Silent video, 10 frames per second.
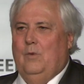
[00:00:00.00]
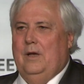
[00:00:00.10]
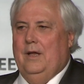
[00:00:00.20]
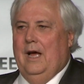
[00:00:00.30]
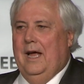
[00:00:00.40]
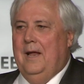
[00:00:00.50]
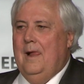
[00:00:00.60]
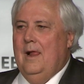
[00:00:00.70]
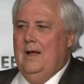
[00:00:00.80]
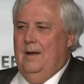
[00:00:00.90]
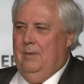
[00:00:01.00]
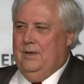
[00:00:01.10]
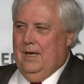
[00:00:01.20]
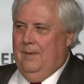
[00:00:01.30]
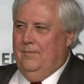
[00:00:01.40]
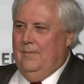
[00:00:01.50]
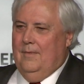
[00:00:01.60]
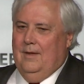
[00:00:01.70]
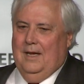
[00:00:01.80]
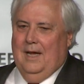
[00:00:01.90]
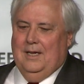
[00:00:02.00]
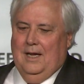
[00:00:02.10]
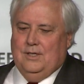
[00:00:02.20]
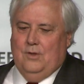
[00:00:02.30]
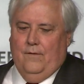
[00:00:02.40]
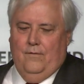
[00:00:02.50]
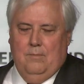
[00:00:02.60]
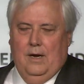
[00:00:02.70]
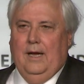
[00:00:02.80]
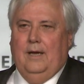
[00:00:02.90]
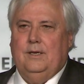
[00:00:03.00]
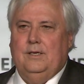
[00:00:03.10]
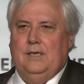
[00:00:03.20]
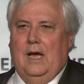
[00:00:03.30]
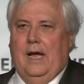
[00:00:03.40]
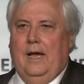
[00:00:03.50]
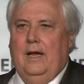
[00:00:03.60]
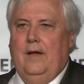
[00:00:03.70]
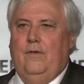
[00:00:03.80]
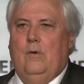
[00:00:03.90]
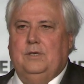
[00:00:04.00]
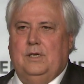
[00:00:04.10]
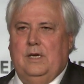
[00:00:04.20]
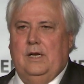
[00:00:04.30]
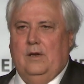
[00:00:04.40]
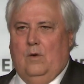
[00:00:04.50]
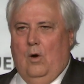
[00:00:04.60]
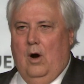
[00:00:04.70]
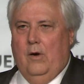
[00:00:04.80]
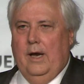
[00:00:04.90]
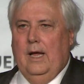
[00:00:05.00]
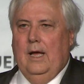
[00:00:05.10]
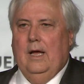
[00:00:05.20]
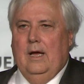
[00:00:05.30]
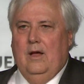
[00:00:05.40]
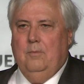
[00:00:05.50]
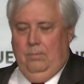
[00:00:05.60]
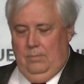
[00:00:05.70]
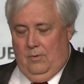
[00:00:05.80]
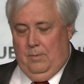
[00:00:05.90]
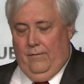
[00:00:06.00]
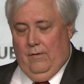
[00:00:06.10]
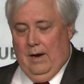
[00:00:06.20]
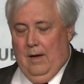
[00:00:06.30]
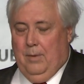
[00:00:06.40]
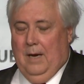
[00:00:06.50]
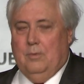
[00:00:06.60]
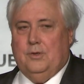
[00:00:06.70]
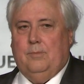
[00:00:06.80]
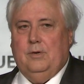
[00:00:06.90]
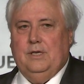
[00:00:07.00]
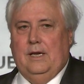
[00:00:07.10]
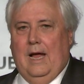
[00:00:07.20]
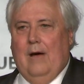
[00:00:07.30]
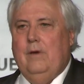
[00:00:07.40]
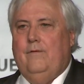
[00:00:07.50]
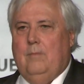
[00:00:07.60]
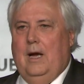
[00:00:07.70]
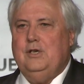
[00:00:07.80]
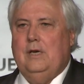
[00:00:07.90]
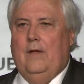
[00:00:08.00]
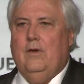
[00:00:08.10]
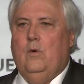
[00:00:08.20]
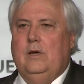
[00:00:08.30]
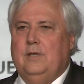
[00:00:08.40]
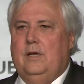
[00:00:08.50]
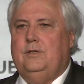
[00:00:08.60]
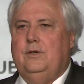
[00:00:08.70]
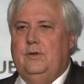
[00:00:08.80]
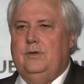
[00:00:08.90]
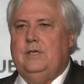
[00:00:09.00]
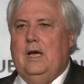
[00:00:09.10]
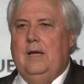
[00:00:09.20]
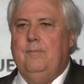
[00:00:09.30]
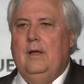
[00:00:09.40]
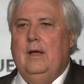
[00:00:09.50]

one day, but it's not for me to say. If there was a Senate inquiry, it would be for our people to present our information, other Queenslanders to do the same,